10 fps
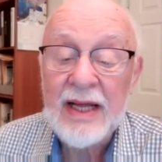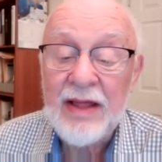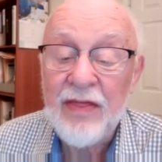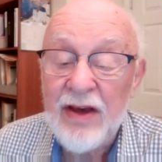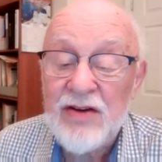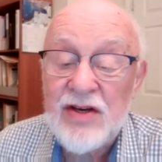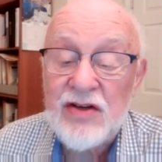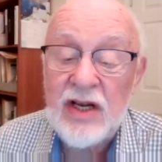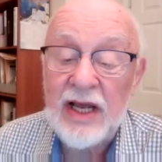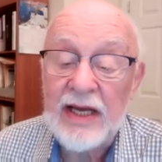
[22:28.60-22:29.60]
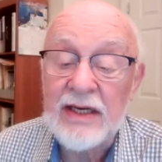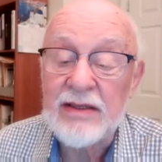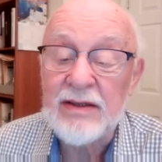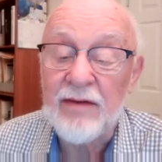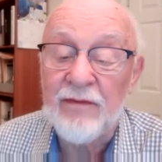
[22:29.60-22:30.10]
This has led
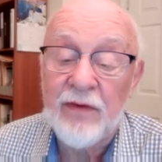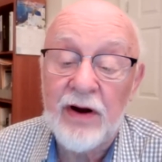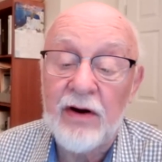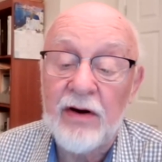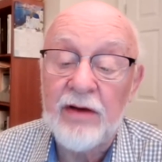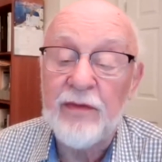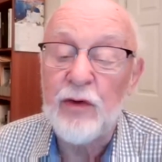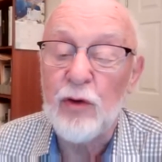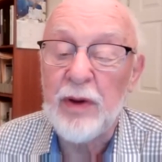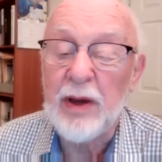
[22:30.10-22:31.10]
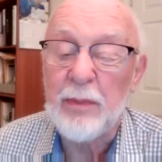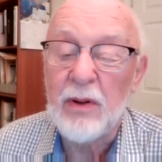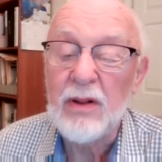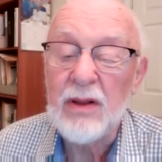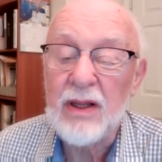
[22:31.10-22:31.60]
a very few
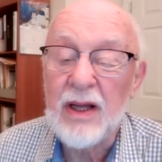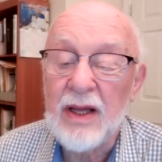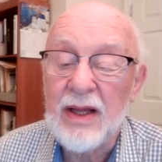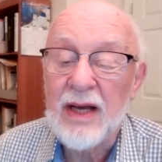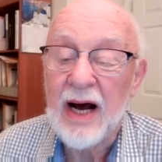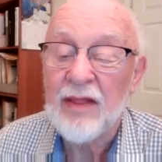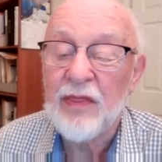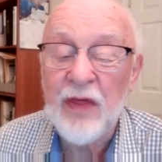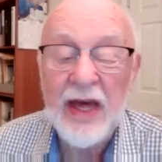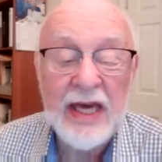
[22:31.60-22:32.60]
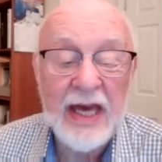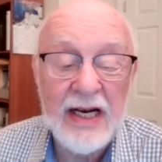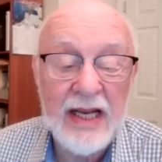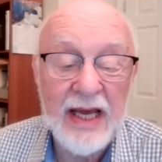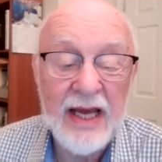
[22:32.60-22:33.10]
people,
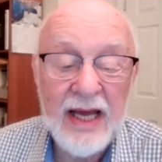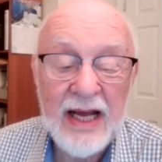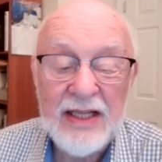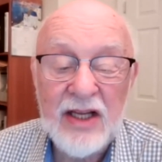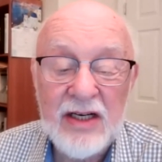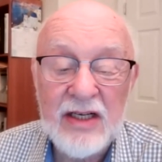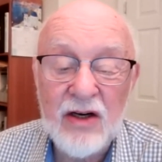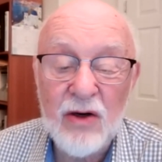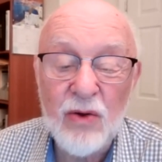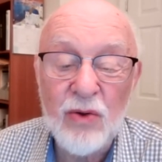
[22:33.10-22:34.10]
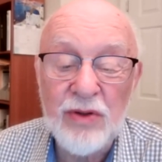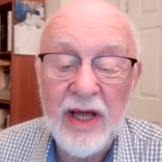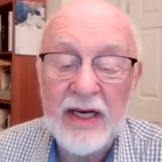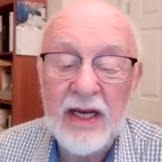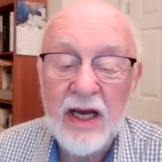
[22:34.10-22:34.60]
unthinkingly, to conclude
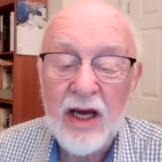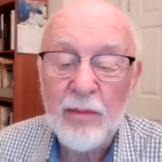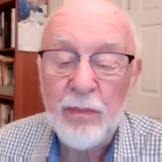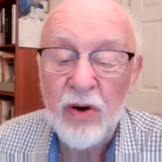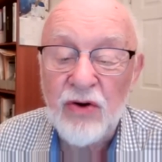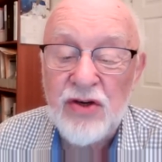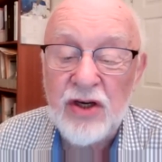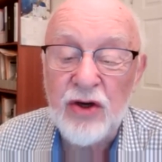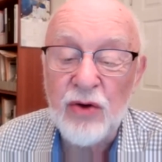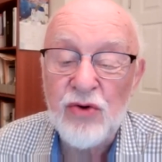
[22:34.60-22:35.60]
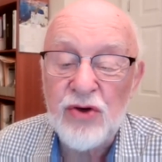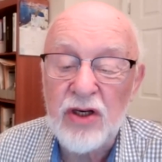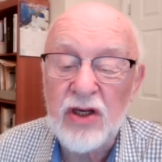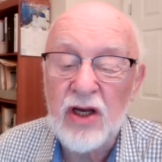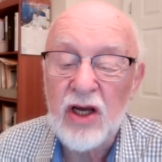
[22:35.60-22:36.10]
that
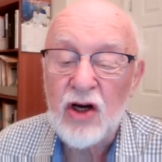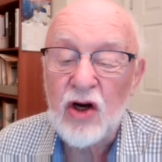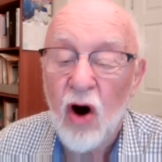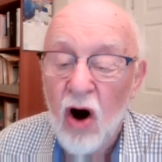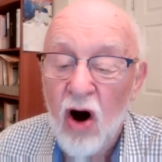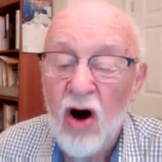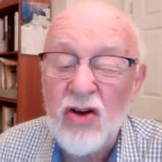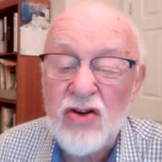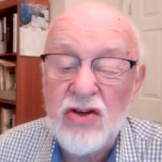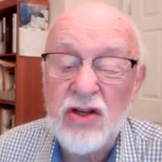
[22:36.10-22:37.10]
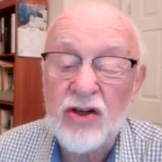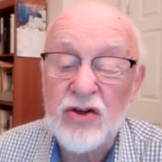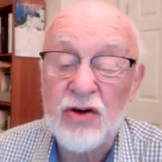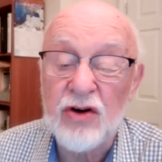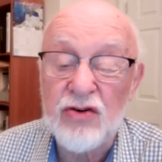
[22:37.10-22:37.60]
persecution caused
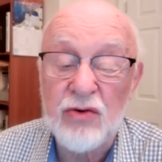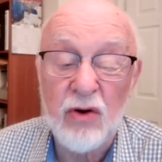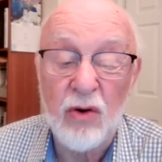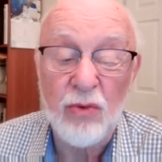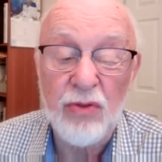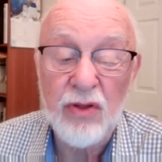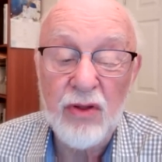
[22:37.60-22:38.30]
church growth,